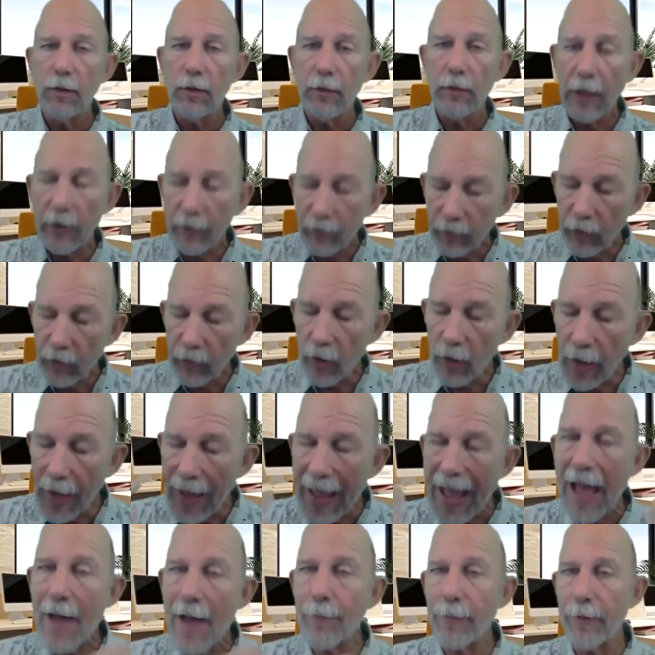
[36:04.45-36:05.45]
That's going to
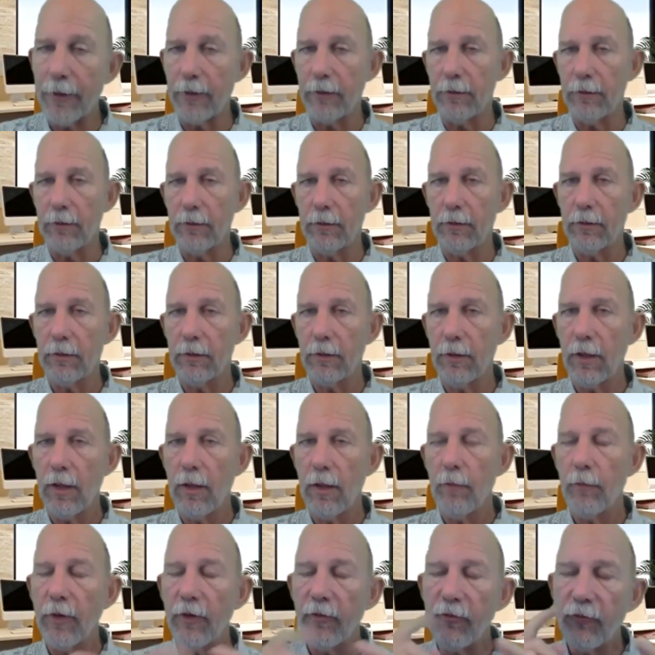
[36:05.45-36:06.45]
happen.
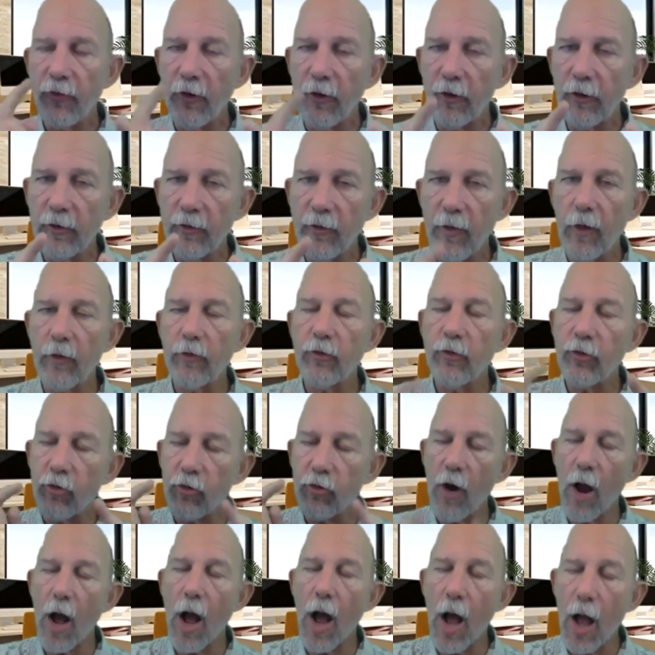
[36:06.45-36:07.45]
But first of all,
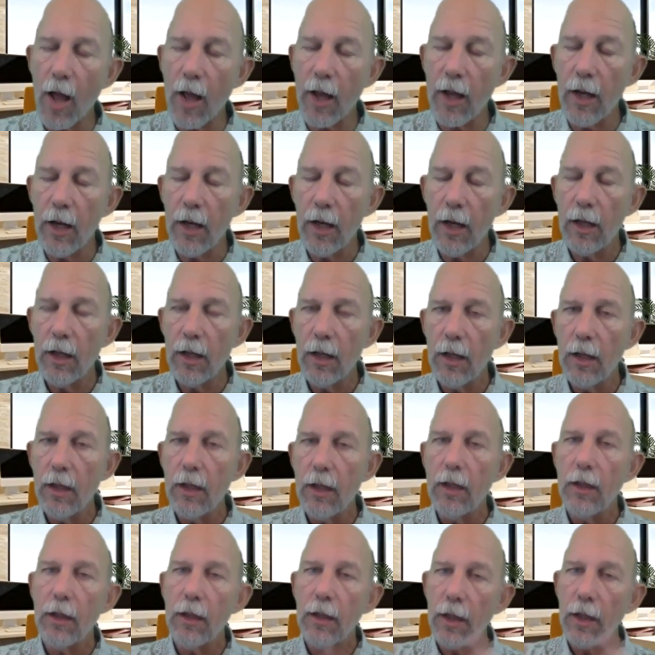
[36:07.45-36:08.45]
try
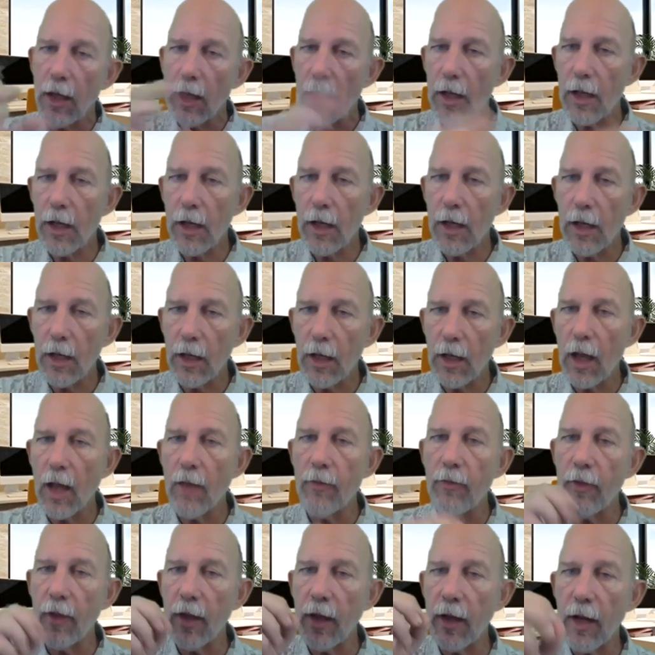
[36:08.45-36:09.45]
eating
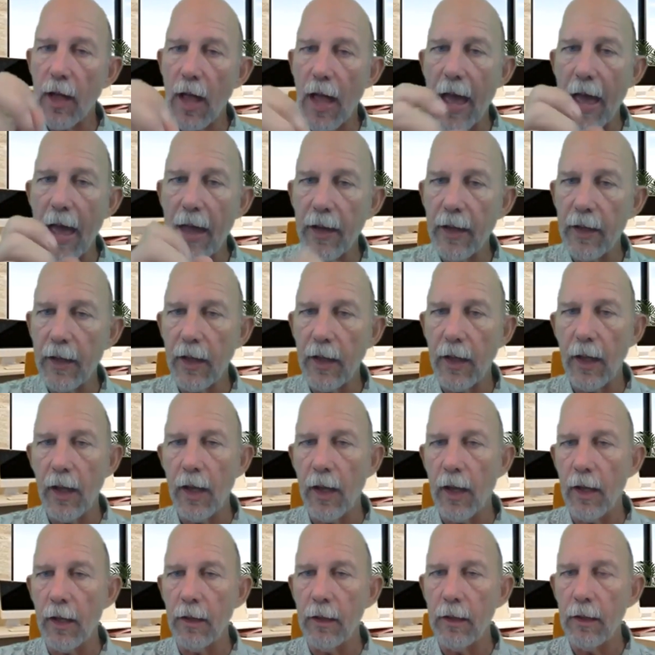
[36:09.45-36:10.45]
and then adding
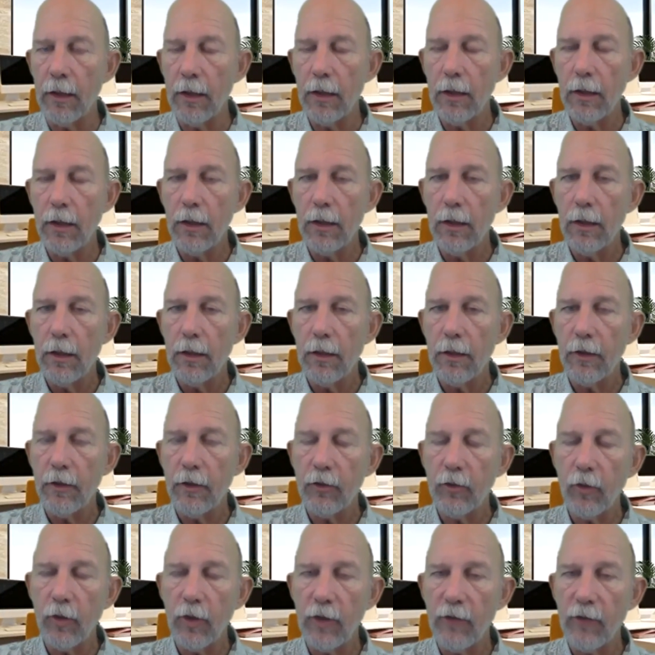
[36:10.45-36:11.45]
in the
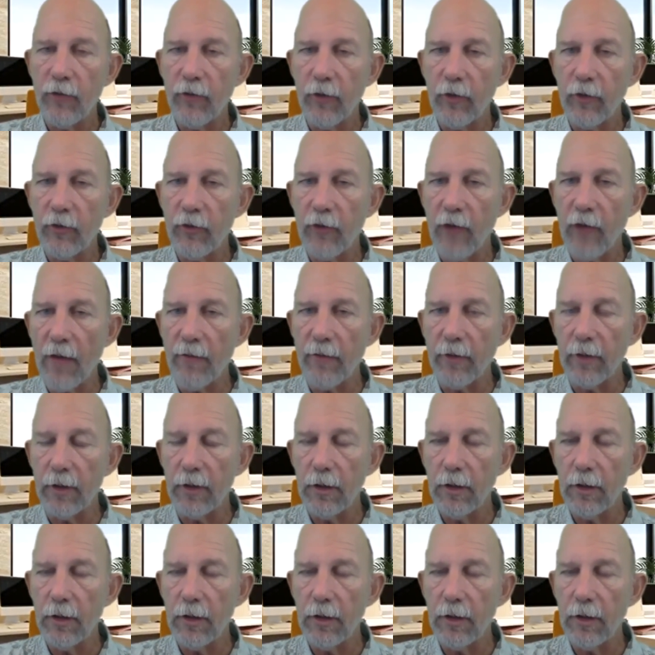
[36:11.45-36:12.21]
24/7.